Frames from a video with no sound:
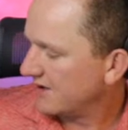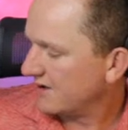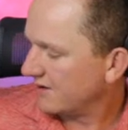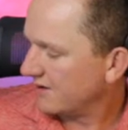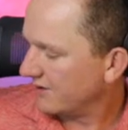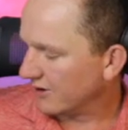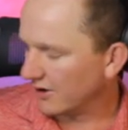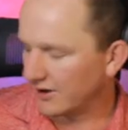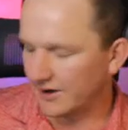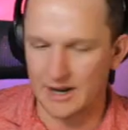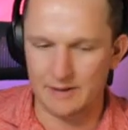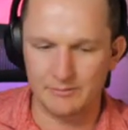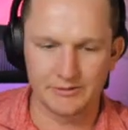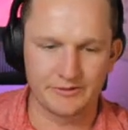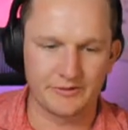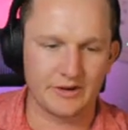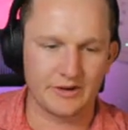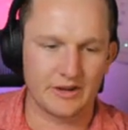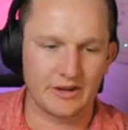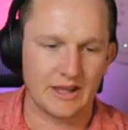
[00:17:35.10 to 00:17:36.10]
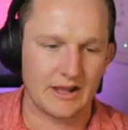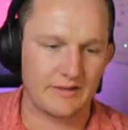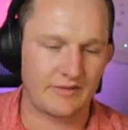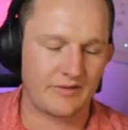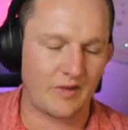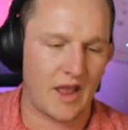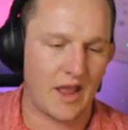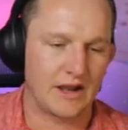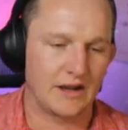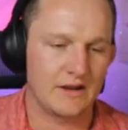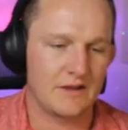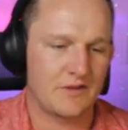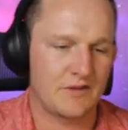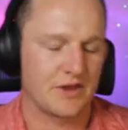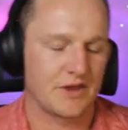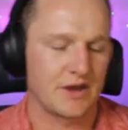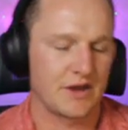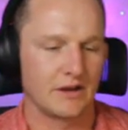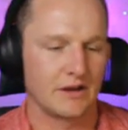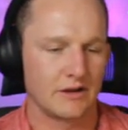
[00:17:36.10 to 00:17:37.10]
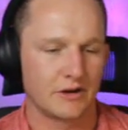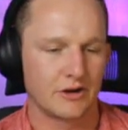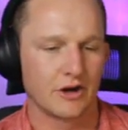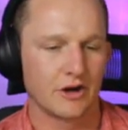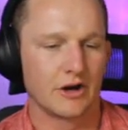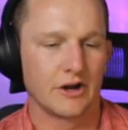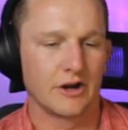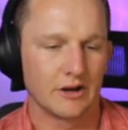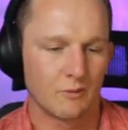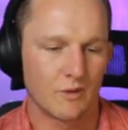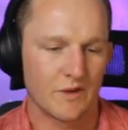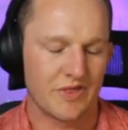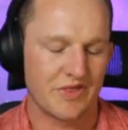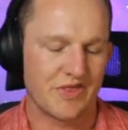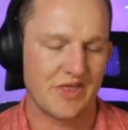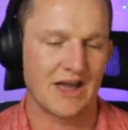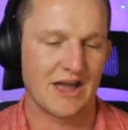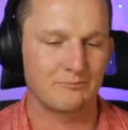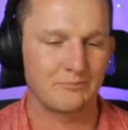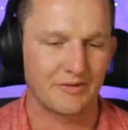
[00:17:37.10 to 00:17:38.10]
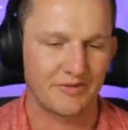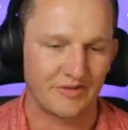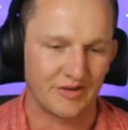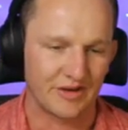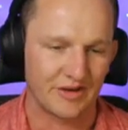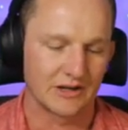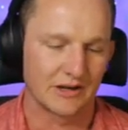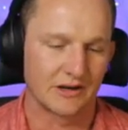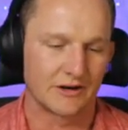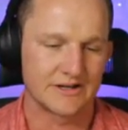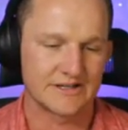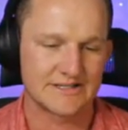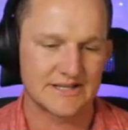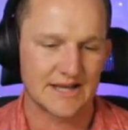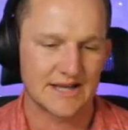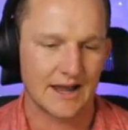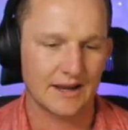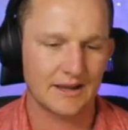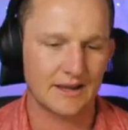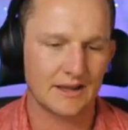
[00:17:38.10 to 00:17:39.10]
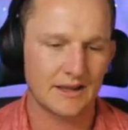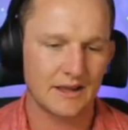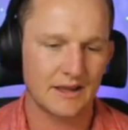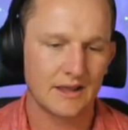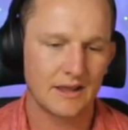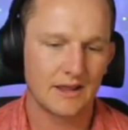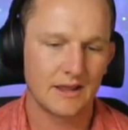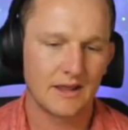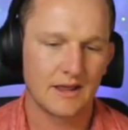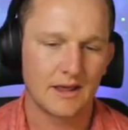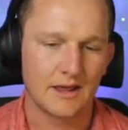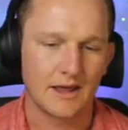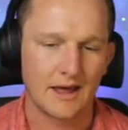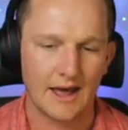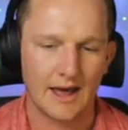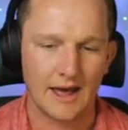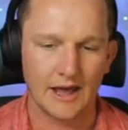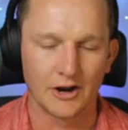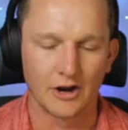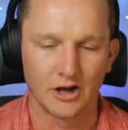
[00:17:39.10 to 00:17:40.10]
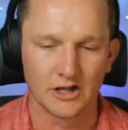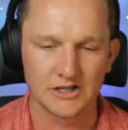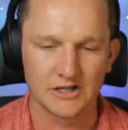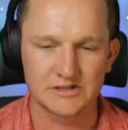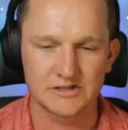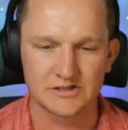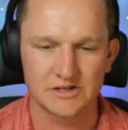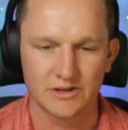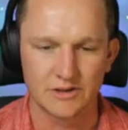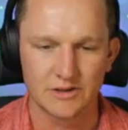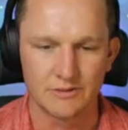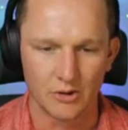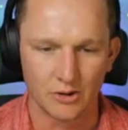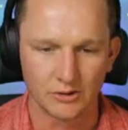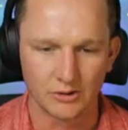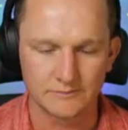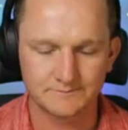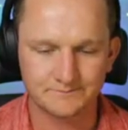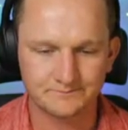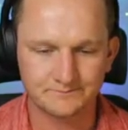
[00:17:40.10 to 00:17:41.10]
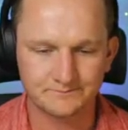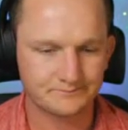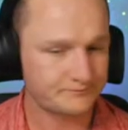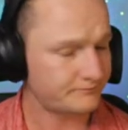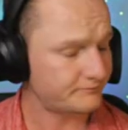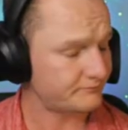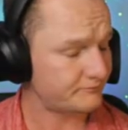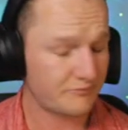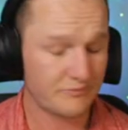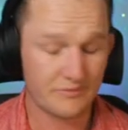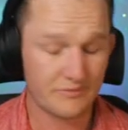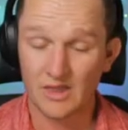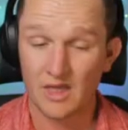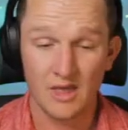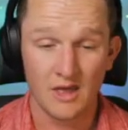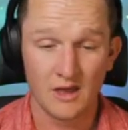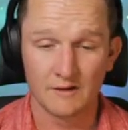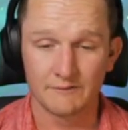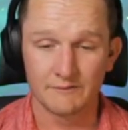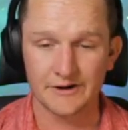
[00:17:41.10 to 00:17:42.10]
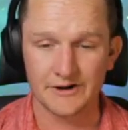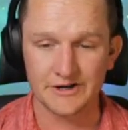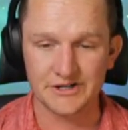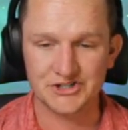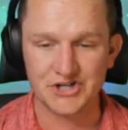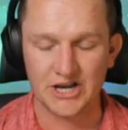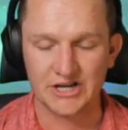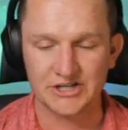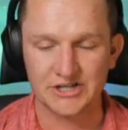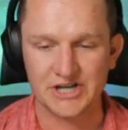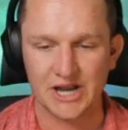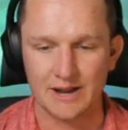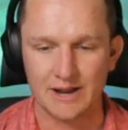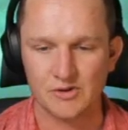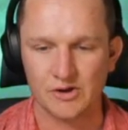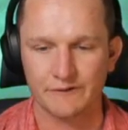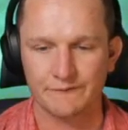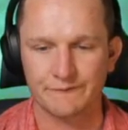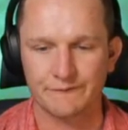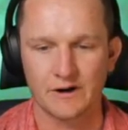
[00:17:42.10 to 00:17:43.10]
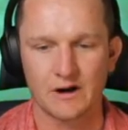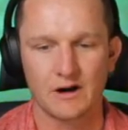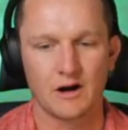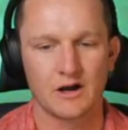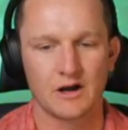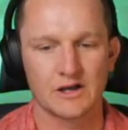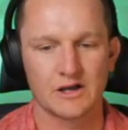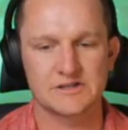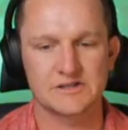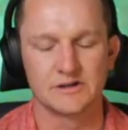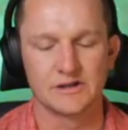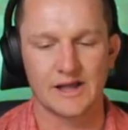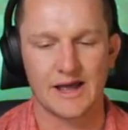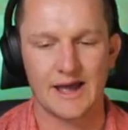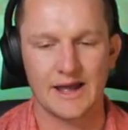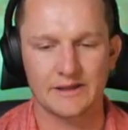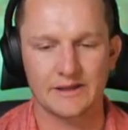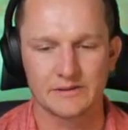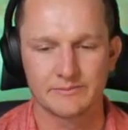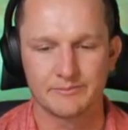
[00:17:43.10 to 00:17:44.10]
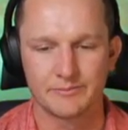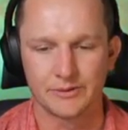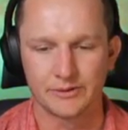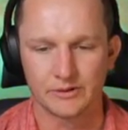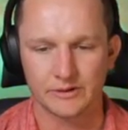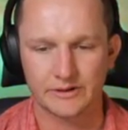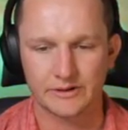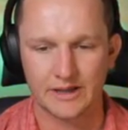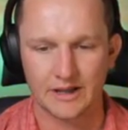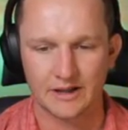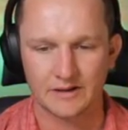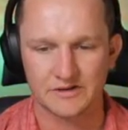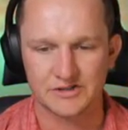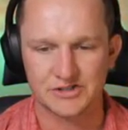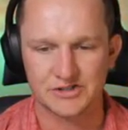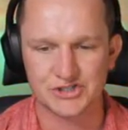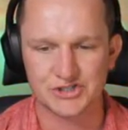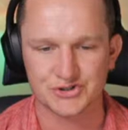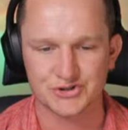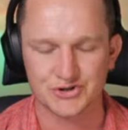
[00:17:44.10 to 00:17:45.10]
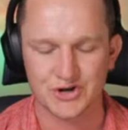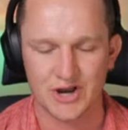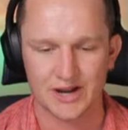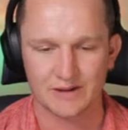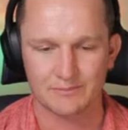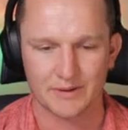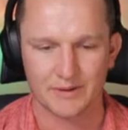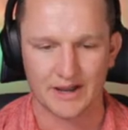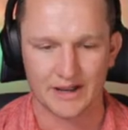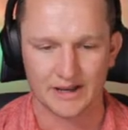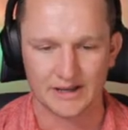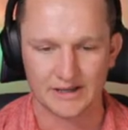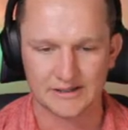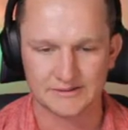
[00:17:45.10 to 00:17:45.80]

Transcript: Not able to get anything going with that particular attack. And Arsenal's on the ball. Very strange game so far. Arsenal had the ball, kicked it straight back.